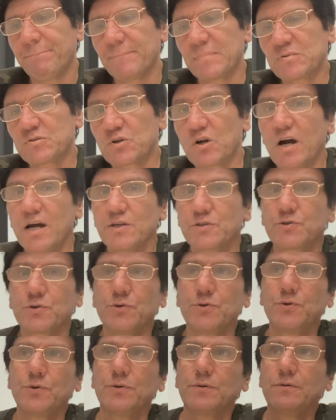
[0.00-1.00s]
try
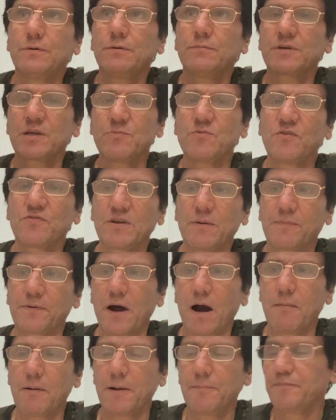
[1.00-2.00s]
to remove the
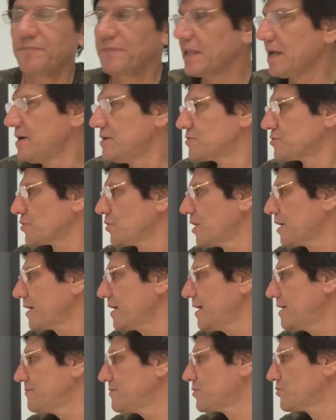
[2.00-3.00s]
problem. So
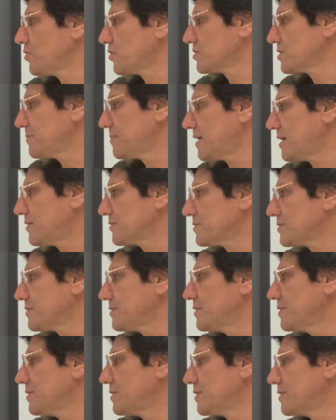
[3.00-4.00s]
again, we talked about
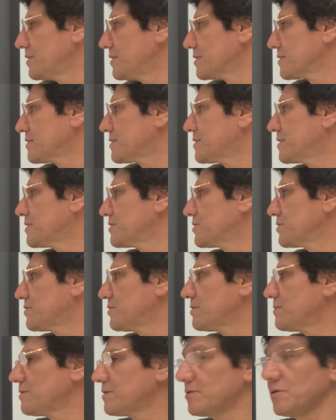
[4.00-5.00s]
critical
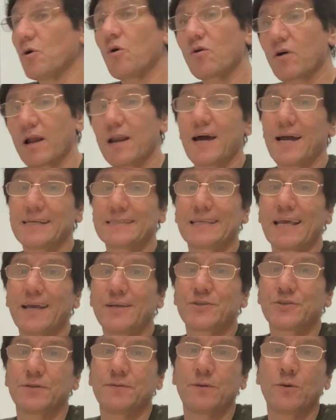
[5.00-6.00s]

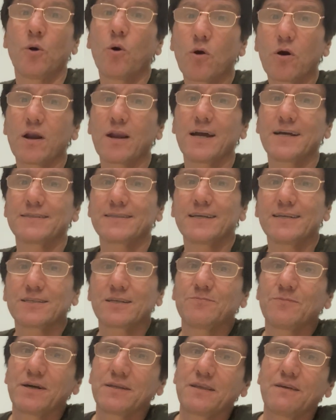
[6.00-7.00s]
localization.
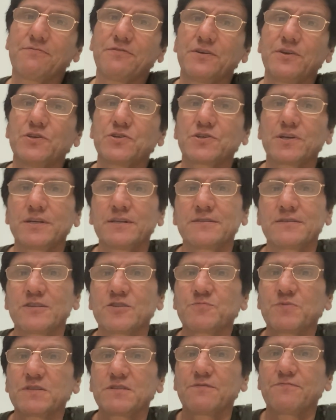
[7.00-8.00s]
Localization, by definition, is the
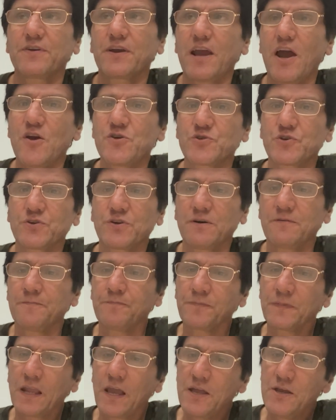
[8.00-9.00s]
specification
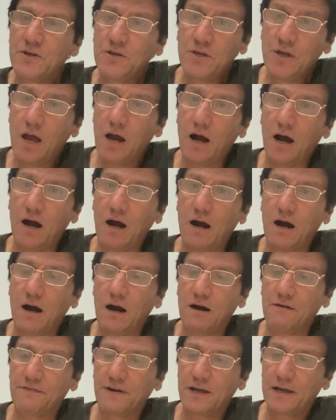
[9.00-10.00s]

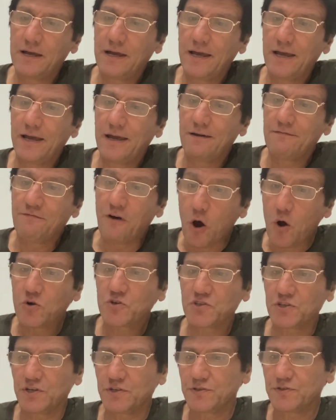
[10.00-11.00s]
of
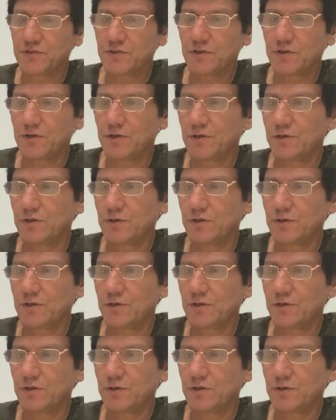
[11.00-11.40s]
functions